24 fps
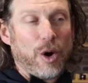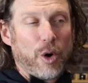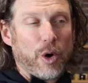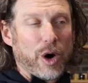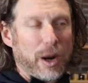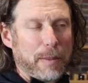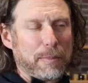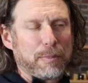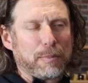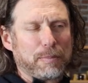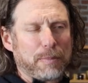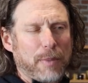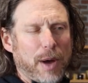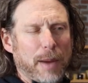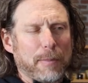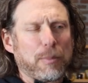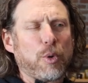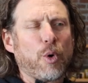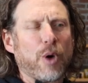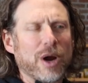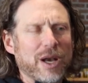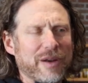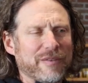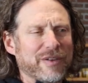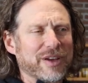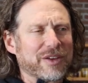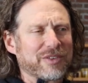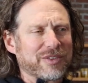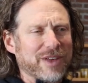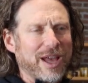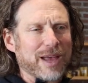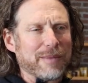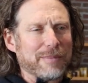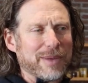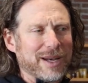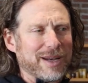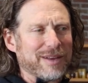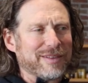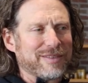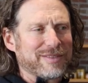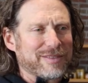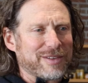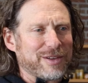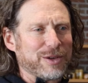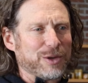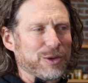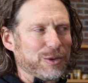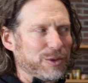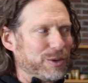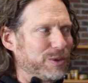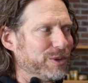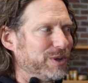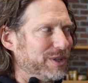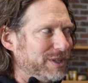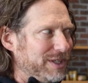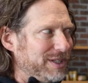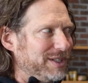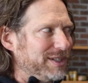or a point of excitement, is to